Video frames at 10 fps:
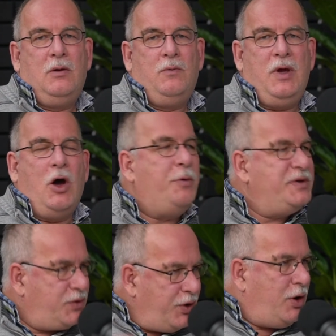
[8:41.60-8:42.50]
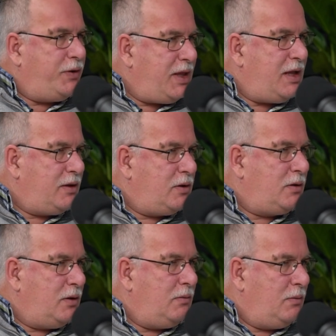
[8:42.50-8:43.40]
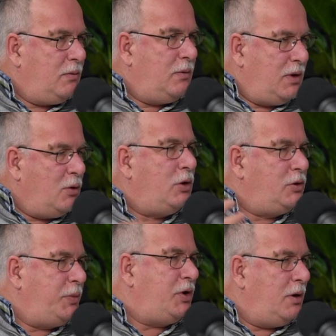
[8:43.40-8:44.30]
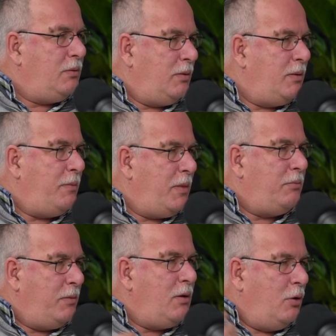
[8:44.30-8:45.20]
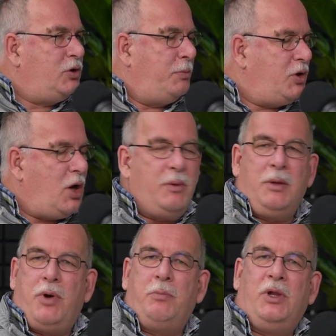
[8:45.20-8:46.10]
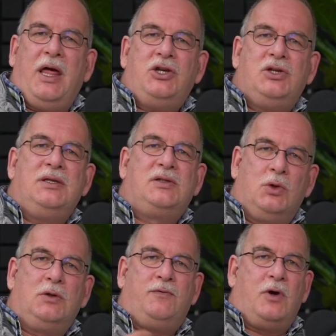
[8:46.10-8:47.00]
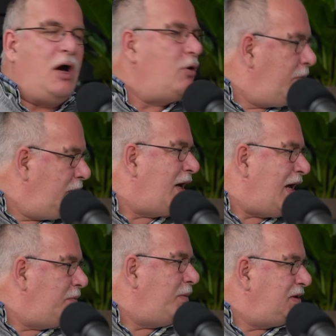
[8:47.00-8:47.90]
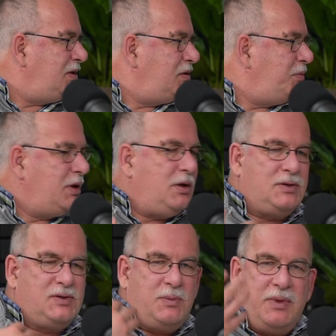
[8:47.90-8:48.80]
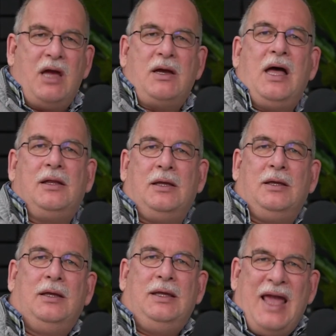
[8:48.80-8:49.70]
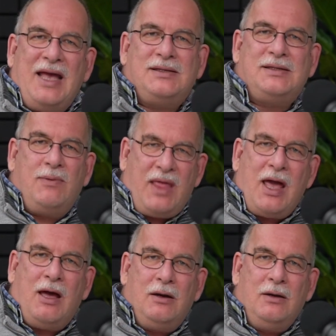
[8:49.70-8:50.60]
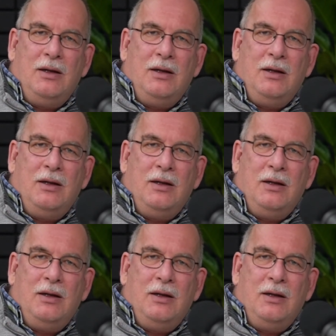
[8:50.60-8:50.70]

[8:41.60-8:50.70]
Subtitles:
We always thought that an older becoming population is good for our garden business because they are gardening. Yes, they are,